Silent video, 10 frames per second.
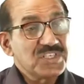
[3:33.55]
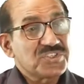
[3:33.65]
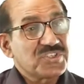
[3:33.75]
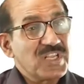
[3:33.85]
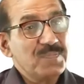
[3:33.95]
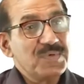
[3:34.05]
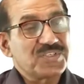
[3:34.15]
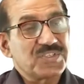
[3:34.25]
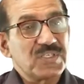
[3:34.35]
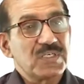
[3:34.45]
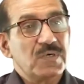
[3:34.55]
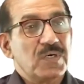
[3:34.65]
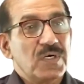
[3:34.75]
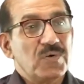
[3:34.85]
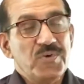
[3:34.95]
This syllabus,
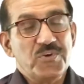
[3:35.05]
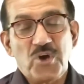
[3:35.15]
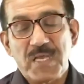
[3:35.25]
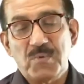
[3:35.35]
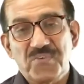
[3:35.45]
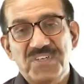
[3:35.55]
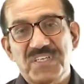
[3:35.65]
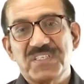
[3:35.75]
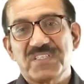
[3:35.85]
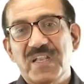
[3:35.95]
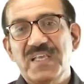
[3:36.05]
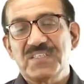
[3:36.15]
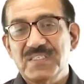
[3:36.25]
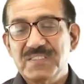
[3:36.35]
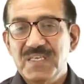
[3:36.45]
when you talk about the international
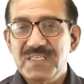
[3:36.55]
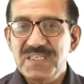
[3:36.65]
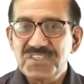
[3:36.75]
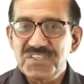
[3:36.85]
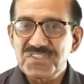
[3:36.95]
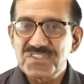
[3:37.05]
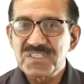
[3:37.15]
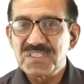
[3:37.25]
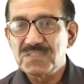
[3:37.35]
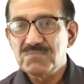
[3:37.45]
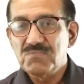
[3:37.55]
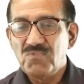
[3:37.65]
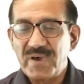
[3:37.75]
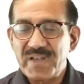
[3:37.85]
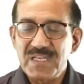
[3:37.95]
relation, it is
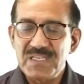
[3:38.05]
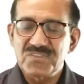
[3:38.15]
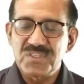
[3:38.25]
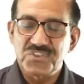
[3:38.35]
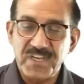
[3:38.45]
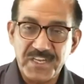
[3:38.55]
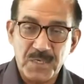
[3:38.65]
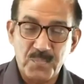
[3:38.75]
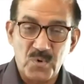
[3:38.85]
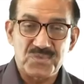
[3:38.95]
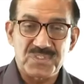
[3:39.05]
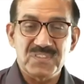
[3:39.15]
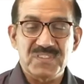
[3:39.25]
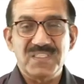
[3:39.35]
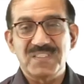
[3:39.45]
one is the static
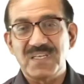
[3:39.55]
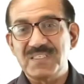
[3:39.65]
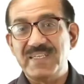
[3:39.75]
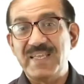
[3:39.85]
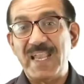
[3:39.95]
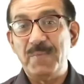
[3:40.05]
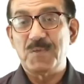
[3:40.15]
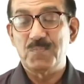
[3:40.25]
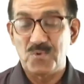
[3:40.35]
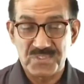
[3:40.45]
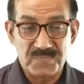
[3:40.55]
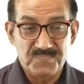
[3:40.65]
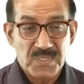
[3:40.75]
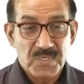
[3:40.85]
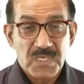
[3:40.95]
portion, then there is a dynamic portion.
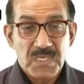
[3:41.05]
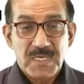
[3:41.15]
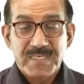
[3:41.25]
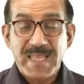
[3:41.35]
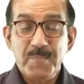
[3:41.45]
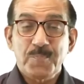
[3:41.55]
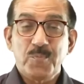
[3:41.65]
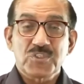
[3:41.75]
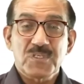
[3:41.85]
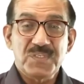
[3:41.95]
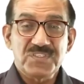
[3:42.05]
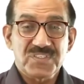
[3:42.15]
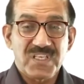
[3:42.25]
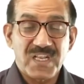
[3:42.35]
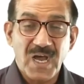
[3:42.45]
Dynamic portion
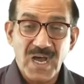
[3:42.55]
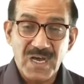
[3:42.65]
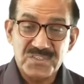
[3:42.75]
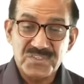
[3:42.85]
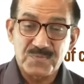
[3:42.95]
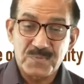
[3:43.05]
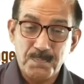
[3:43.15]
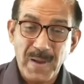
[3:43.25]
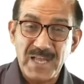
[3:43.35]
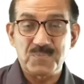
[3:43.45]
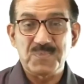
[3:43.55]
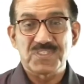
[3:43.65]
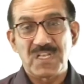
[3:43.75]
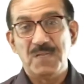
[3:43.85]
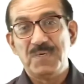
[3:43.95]
means there are parts of
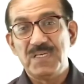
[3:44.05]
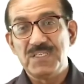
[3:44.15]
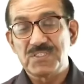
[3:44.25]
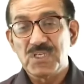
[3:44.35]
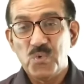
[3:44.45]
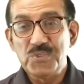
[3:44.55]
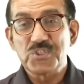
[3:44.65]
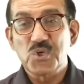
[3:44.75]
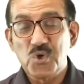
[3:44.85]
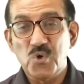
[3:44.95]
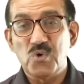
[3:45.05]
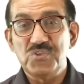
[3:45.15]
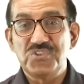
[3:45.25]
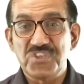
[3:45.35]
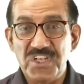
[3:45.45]
the syllabus which
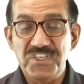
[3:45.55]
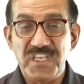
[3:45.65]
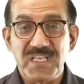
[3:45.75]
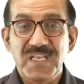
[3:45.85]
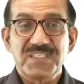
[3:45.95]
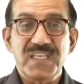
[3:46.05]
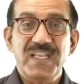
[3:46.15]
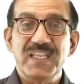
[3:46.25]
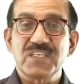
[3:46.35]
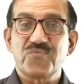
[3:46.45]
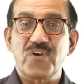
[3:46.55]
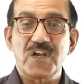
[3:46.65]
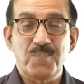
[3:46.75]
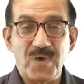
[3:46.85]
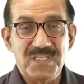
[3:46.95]
go on changing. See, India's
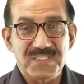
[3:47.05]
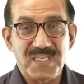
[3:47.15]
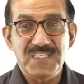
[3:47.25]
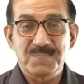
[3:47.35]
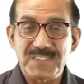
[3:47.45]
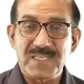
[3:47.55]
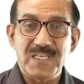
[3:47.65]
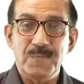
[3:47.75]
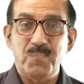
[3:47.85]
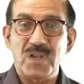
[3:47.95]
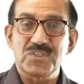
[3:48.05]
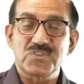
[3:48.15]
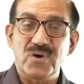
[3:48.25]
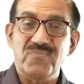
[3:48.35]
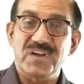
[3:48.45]
foreign policy is basically a
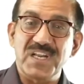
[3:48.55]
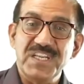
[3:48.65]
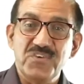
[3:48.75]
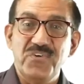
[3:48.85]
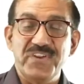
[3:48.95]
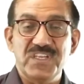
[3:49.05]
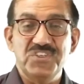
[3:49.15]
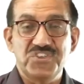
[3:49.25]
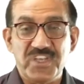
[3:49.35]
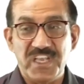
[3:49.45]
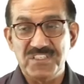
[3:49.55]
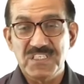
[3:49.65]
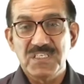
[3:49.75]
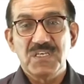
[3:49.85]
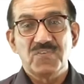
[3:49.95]
policy of continuity and change.
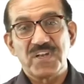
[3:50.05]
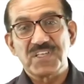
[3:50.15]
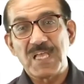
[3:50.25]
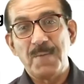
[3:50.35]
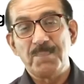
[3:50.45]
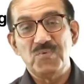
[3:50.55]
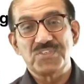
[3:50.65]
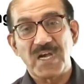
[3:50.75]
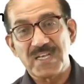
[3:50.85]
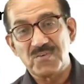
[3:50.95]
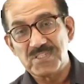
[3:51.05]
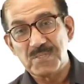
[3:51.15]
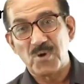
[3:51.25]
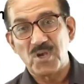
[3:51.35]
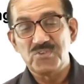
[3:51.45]
For example, we started
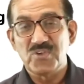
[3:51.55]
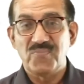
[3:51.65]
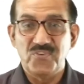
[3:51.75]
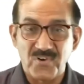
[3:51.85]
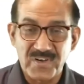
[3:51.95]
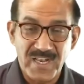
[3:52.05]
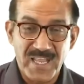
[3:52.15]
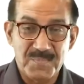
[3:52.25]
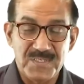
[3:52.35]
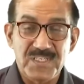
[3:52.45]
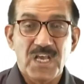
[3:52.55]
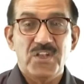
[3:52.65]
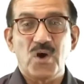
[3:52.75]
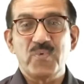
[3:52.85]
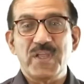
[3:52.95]
with the policy of non-alignment.
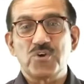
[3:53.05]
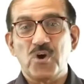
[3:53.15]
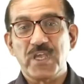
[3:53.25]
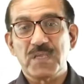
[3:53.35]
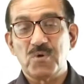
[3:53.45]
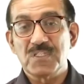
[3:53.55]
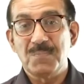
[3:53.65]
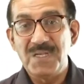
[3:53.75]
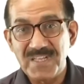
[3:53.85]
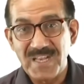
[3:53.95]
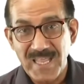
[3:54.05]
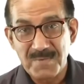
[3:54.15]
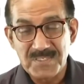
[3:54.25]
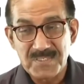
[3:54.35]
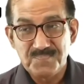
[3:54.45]
Now we are talking about the
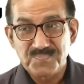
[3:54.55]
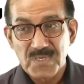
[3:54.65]
multi-alignment.